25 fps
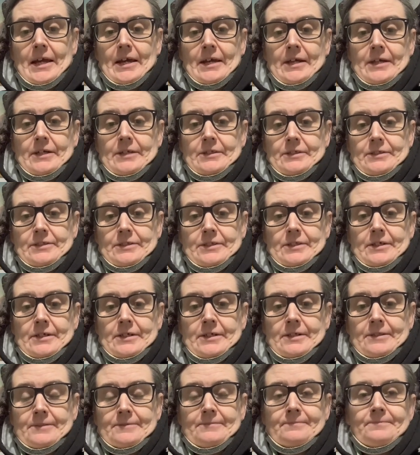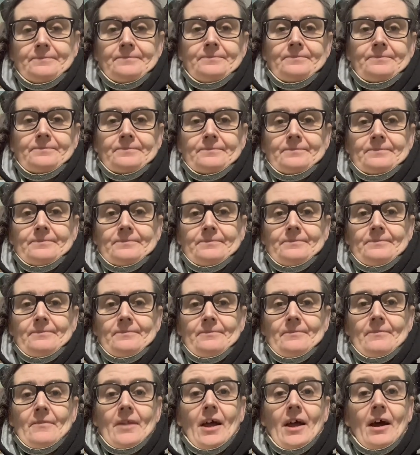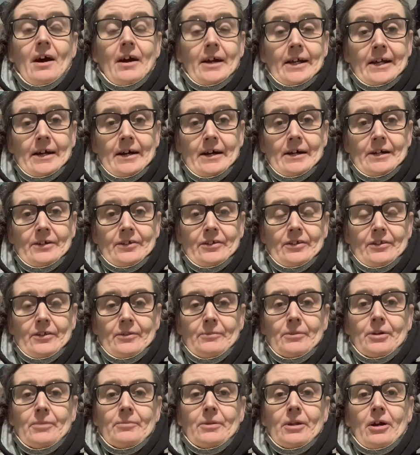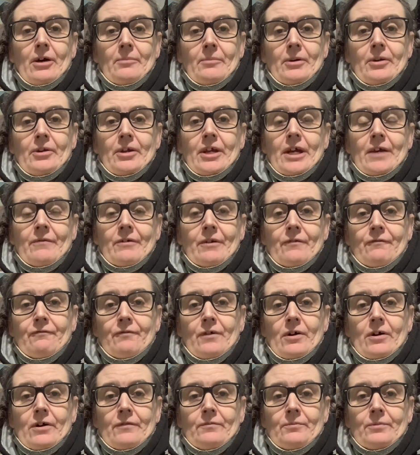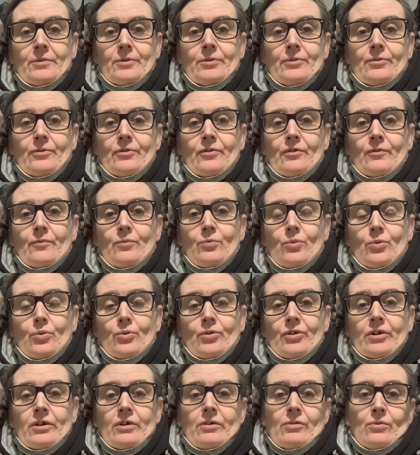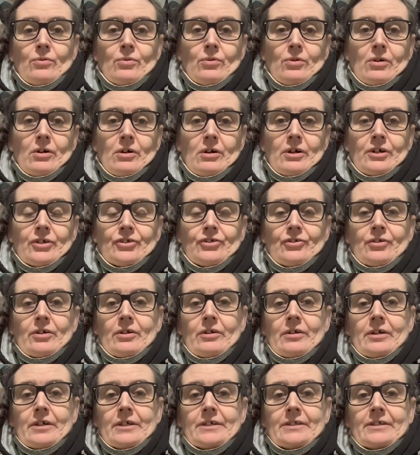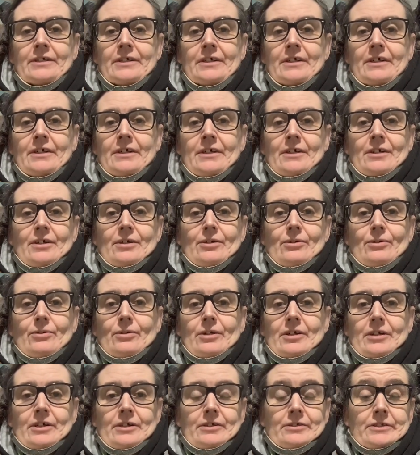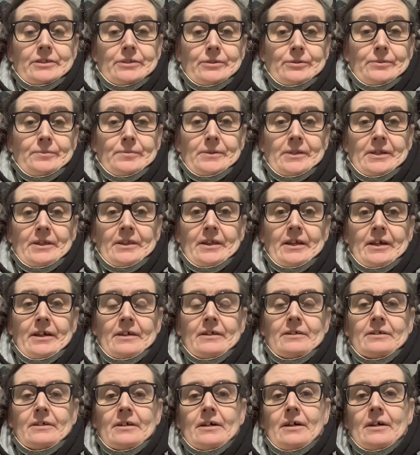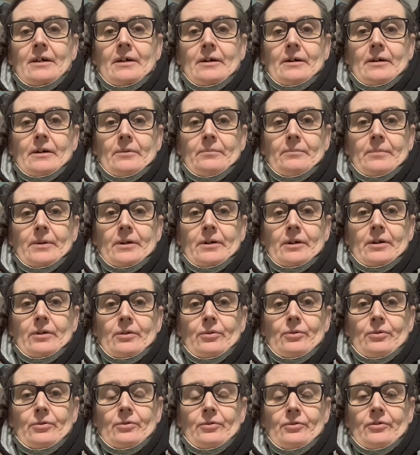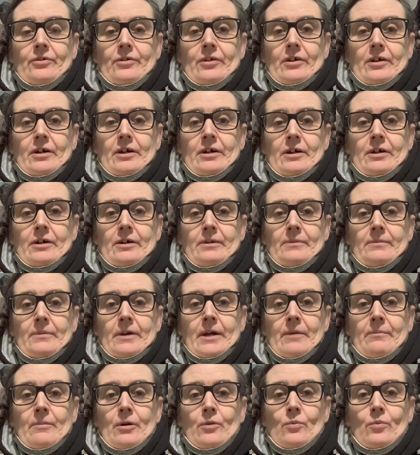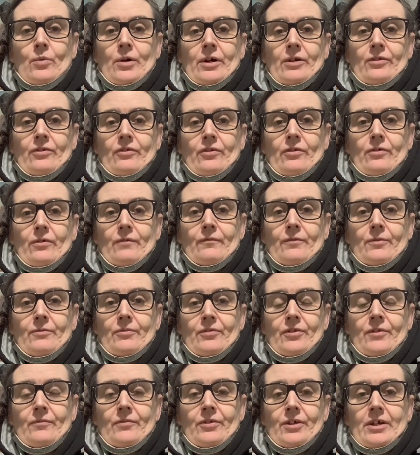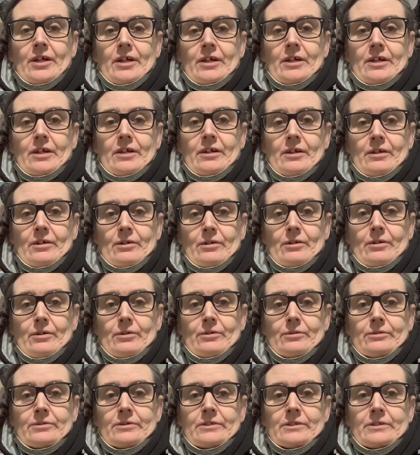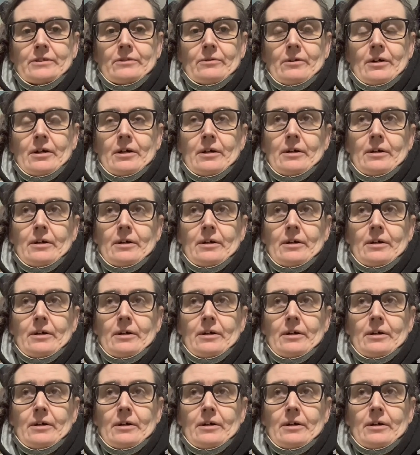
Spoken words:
And I can't at the moment. I'm only having 5 mils of water or hydrolyte or clear soup in there, because and my weight's gone from 78 kilos,